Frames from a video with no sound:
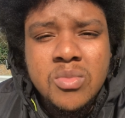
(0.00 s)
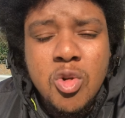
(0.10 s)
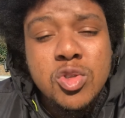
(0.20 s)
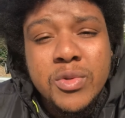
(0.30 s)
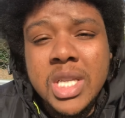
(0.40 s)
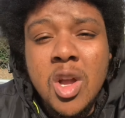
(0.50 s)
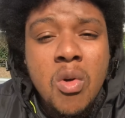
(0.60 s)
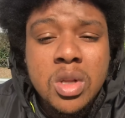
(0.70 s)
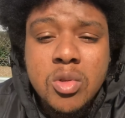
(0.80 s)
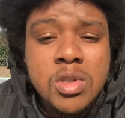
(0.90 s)
Who's really
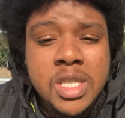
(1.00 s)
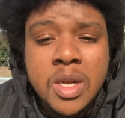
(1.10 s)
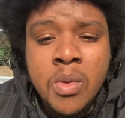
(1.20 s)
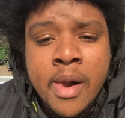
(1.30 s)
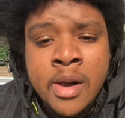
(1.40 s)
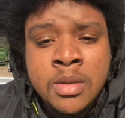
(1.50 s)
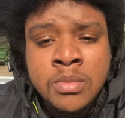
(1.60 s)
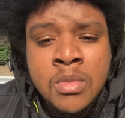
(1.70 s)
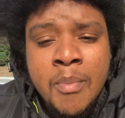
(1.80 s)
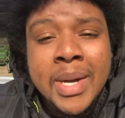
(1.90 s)
going through shit.
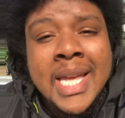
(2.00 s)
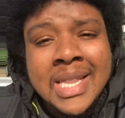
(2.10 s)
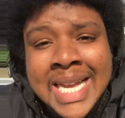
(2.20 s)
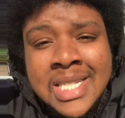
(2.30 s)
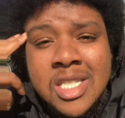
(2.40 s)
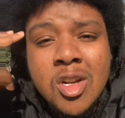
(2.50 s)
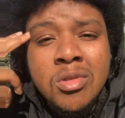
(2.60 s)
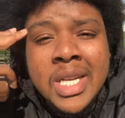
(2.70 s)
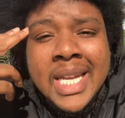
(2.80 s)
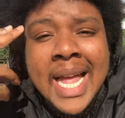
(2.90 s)
But yet they still
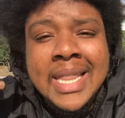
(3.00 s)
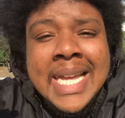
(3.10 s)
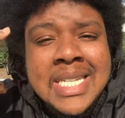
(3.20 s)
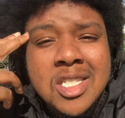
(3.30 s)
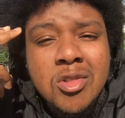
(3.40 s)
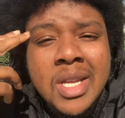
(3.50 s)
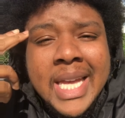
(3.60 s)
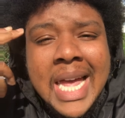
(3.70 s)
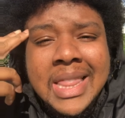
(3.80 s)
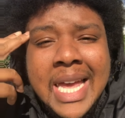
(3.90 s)
look
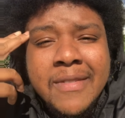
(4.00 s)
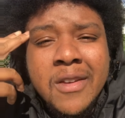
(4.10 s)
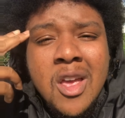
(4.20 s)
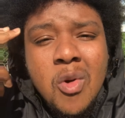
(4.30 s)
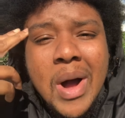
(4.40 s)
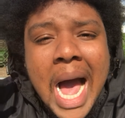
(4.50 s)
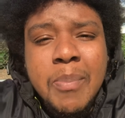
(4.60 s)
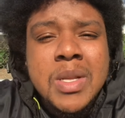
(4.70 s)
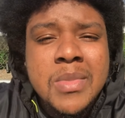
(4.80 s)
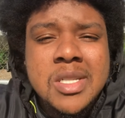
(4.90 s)
at life with
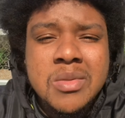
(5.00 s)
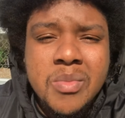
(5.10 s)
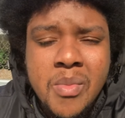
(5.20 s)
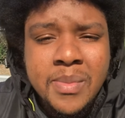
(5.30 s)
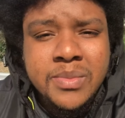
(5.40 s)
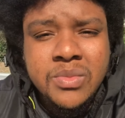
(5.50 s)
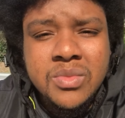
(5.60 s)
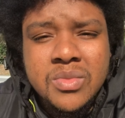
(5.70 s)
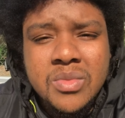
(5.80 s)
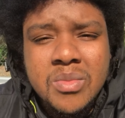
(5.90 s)
optimism.
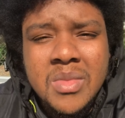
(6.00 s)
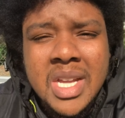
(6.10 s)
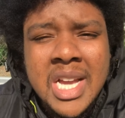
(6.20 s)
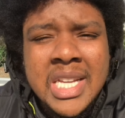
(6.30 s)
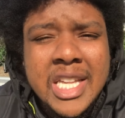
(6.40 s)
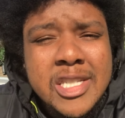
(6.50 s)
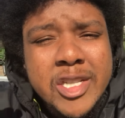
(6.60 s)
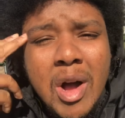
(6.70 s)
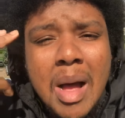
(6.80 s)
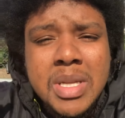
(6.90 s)
They're
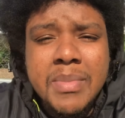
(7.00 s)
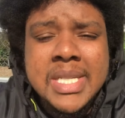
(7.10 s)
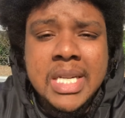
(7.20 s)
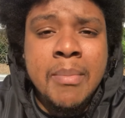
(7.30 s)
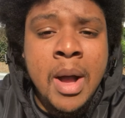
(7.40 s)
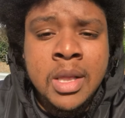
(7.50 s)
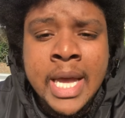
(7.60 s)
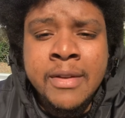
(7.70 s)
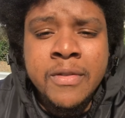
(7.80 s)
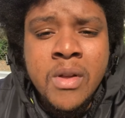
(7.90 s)
still optimistic about
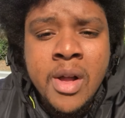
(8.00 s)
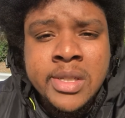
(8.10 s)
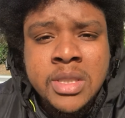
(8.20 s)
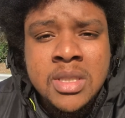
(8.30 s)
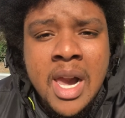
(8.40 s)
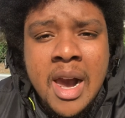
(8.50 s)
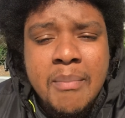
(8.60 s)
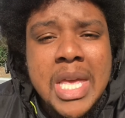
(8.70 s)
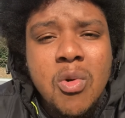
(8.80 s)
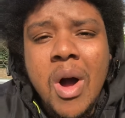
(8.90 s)
life.
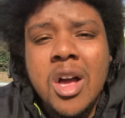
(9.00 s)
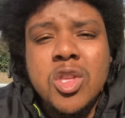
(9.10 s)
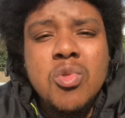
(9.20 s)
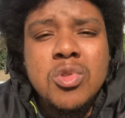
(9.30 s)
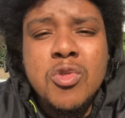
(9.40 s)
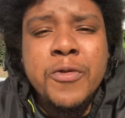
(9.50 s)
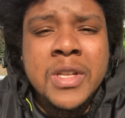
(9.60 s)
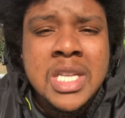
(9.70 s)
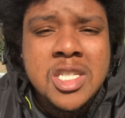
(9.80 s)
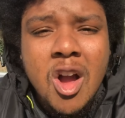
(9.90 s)
Meanwhile, you
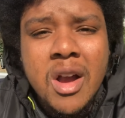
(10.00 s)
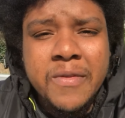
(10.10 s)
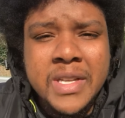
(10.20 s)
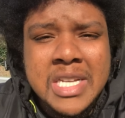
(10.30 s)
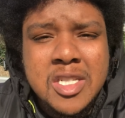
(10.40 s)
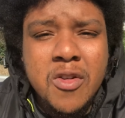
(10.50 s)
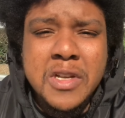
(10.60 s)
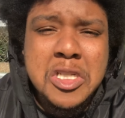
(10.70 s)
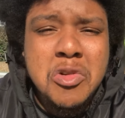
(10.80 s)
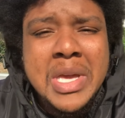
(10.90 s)
feeling sorry for yourself
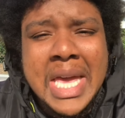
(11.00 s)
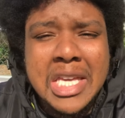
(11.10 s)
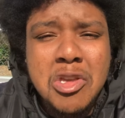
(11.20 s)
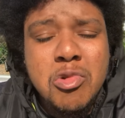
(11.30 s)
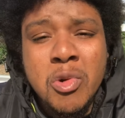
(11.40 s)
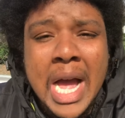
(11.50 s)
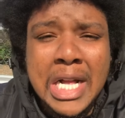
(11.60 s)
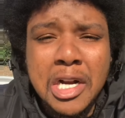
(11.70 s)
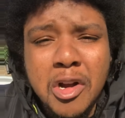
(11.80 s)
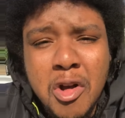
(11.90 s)
because you don't got
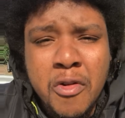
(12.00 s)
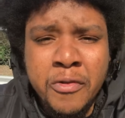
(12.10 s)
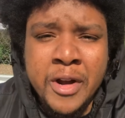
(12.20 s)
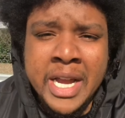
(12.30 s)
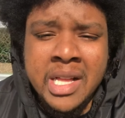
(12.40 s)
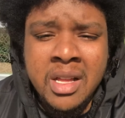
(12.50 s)
a girlfriend.